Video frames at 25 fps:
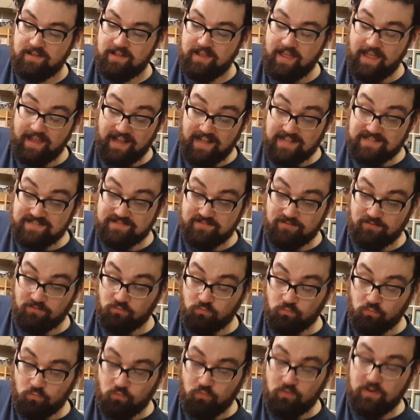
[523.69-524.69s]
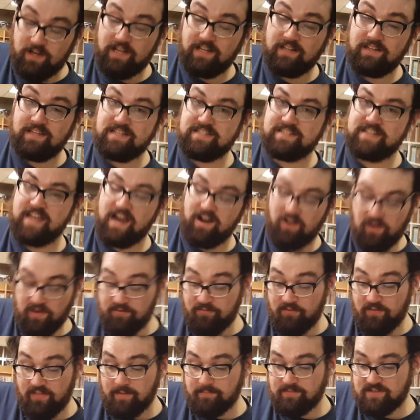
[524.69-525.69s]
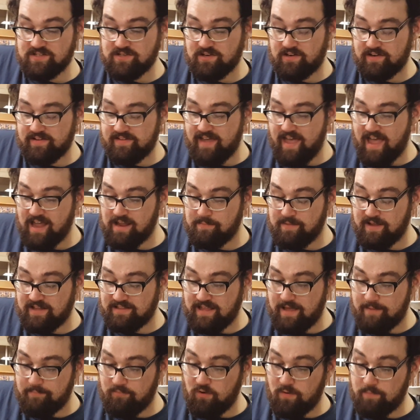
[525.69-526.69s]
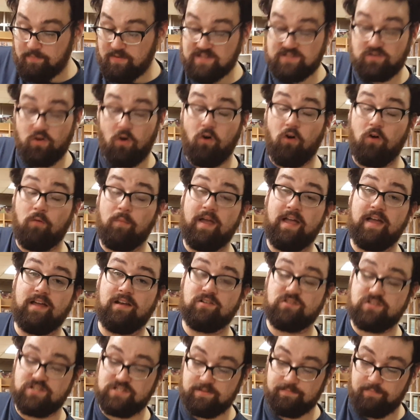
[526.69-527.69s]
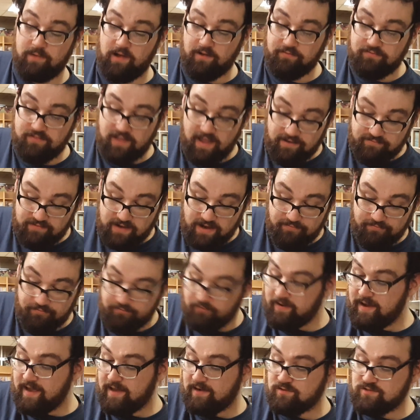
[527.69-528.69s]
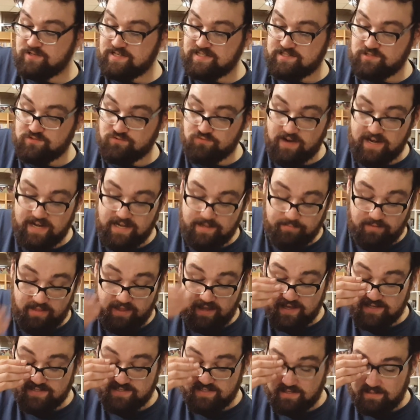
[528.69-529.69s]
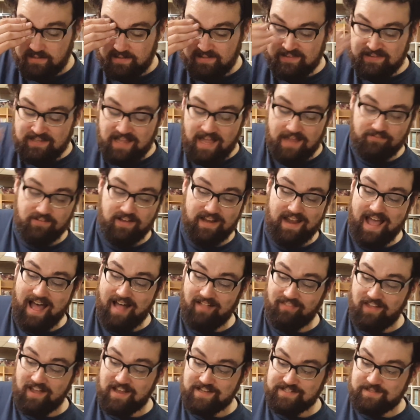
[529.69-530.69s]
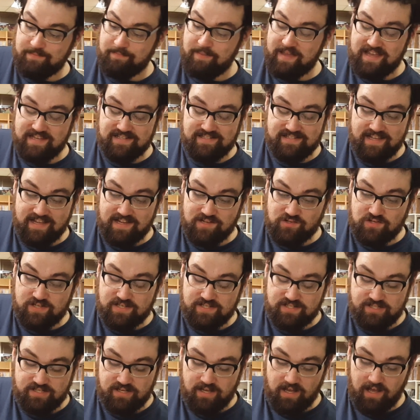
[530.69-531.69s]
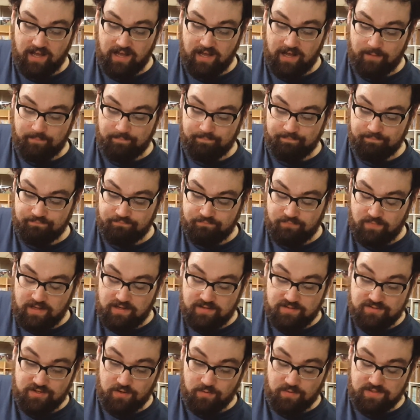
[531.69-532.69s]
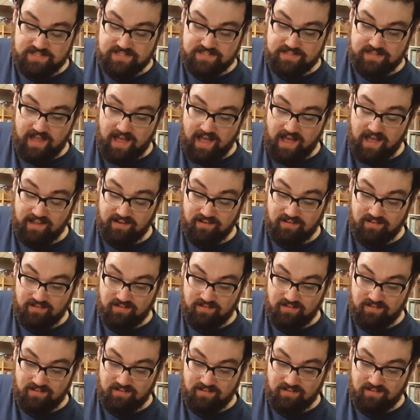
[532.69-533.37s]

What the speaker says: It gets really scary for them to start attacking me at that point because all my energies are buffed. I've got free energies in Draining Blast, I've got allies to pay stages, so it's not